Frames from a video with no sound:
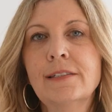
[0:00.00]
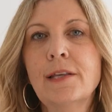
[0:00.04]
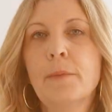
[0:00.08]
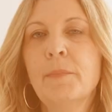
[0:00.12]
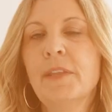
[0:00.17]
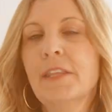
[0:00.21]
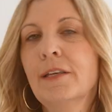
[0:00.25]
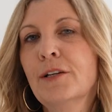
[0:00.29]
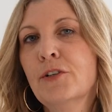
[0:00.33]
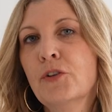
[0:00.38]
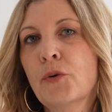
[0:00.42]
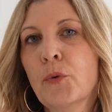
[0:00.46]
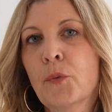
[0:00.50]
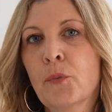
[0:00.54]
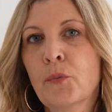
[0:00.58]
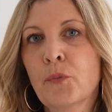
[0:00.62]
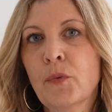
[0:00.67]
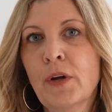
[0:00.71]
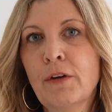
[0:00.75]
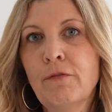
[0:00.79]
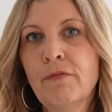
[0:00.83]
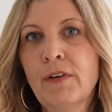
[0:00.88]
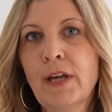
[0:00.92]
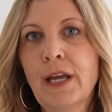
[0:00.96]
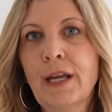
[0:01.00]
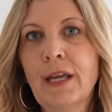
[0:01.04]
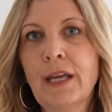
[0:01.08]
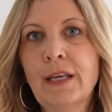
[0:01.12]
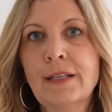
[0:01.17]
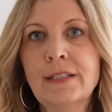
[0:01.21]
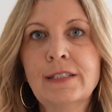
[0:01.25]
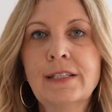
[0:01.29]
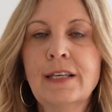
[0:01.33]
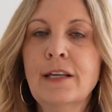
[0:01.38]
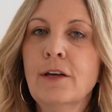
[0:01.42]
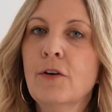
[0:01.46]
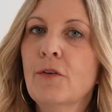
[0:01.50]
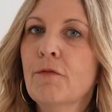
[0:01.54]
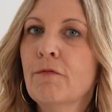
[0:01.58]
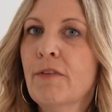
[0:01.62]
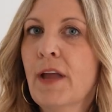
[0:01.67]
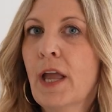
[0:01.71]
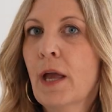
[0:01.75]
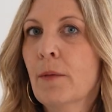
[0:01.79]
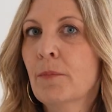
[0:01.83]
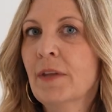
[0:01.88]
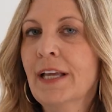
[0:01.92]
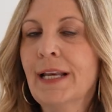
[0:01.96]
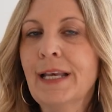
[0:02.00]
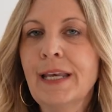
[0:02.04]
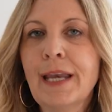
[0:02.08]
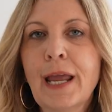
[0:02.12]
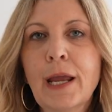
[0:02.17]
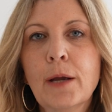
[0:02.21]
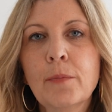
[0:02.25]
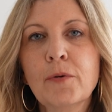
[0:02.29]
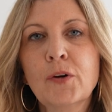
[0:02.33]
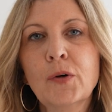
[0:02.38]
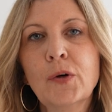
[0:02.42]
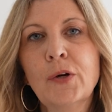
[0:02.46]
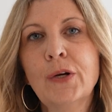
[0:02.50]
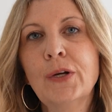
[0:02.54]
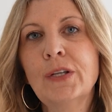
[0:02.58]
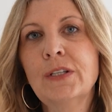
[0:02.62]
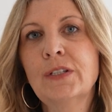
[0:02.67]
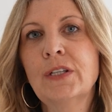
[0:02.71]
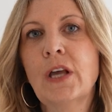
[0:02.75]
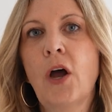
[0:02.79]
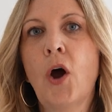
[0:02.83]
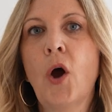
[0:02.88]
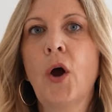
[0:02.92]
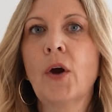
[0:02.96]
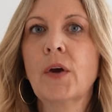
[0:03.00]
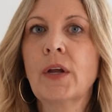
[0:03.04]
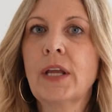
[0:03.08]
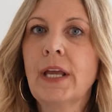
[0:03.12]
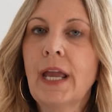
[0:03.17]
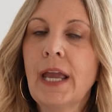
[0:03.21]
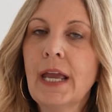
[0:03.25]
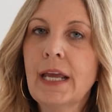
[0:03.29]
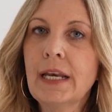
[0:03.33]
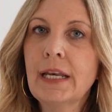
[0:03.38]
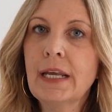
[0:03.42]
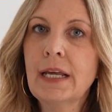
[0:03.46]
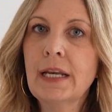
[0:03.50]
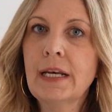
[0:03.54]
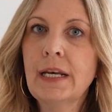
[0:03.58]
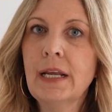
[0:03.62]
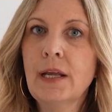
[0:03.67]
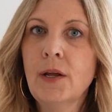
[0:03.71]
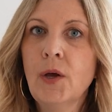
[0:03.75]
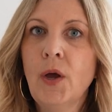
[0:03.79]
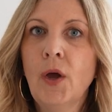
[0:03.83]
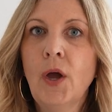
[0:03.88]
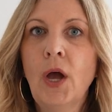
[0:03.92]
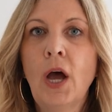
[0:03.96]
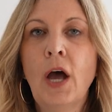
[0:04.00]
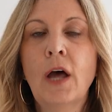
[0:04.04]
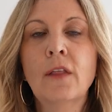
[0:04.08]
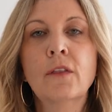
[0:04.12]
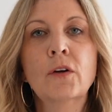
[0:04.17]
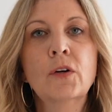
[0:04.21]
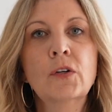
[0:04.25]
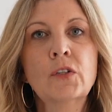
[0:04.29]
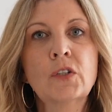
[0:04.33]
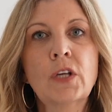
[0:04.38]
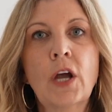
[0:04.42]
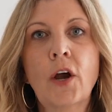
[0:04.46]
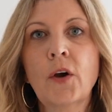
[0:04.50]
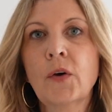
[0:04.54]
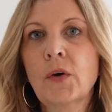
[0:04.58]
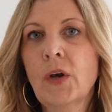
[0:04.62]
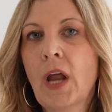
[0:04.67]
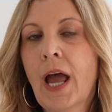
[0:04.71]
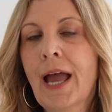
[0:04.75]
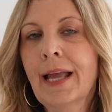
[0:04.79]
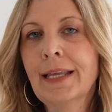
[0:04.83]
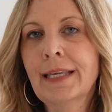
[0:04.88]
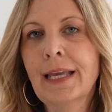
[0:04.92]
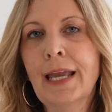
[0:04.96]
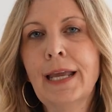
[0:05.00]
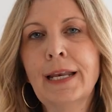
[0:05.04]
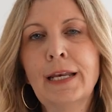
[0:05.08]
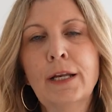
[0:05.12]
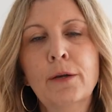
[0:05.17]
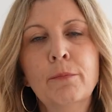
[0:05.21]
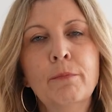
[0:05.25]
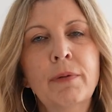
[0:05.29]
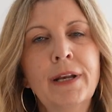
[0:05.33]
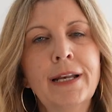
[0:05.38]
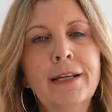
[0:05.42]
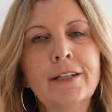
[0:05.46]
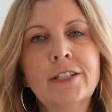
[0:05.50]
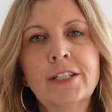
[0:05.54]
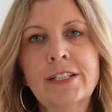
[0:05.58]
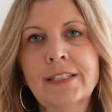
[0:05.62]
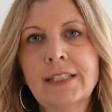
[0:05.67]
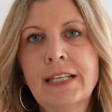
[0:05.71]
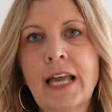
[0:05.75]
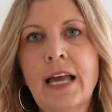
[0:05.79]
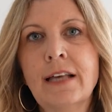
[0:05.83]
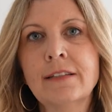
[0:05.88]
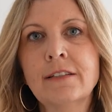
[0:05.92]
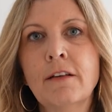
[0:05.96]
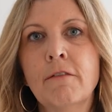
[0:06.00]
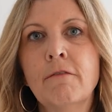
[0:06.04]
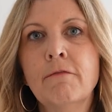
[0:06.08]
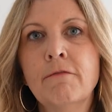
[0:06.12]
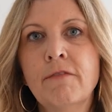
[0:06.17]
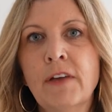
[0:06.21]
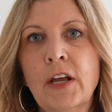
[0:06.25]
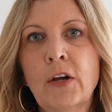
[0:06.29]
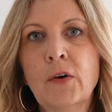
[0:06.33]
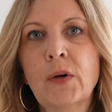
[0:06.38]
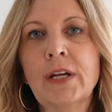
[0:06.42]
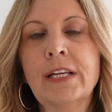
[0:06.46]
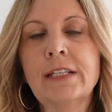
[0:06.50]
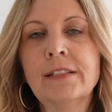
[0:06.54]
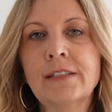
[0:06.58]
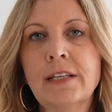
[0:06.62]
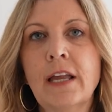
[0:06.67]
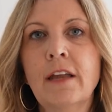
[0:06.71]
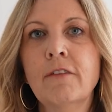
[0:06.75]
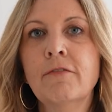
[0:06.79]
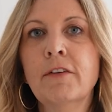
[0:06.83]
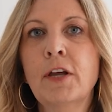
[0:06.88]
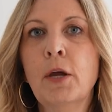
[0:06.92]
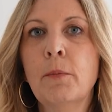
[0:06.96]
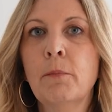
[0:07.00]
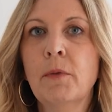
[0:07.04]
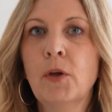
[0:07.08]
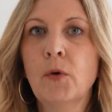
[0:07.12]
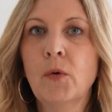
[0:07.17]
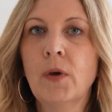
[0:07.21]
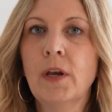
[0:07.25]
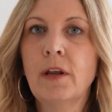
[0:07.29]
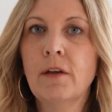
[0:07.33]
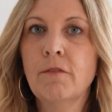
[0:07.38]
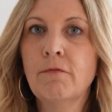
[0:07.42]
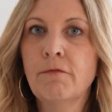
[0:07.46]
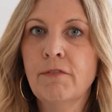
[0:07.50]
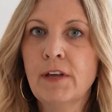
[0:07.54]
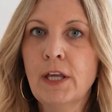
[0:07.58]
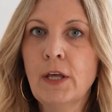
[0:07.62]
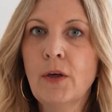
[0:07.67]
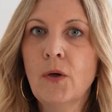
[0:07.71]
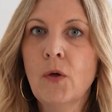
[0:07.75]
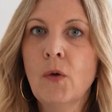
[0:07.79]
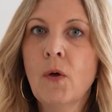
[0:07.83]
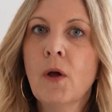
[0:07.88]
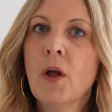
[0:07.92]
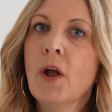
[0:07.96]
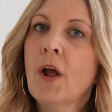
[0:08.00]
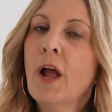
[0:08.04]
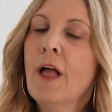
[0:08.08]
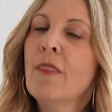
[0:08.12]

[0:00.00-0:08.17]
Some of the terrific single family neighborhoods are gated, others are not gated, but it just has a very safe community feel.